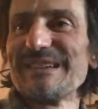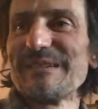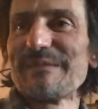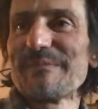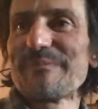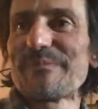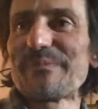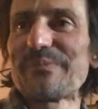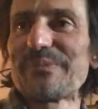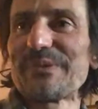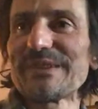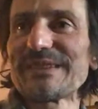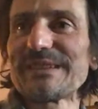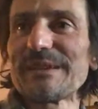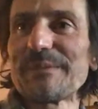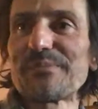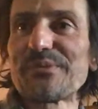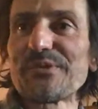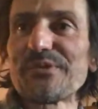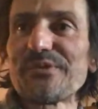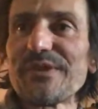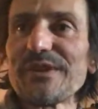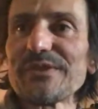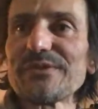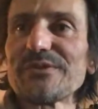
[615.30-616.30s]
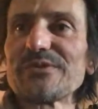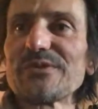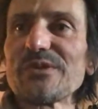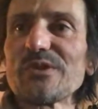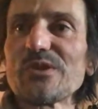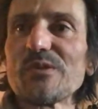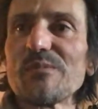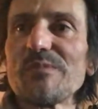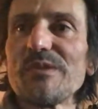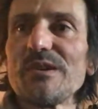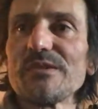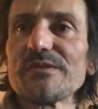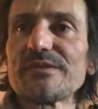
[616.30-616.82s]
but I prefer to talk
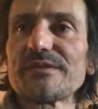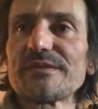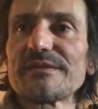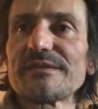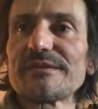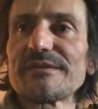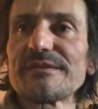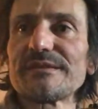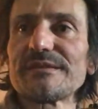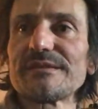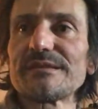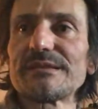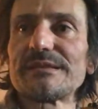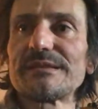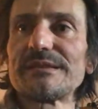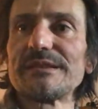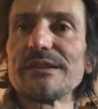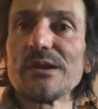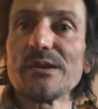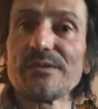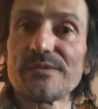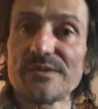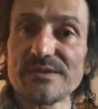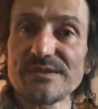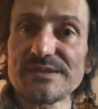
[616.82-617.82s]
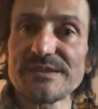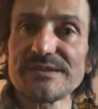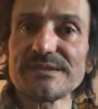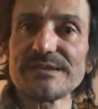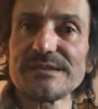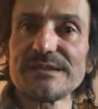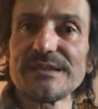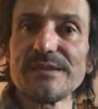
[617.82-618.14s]
about the others.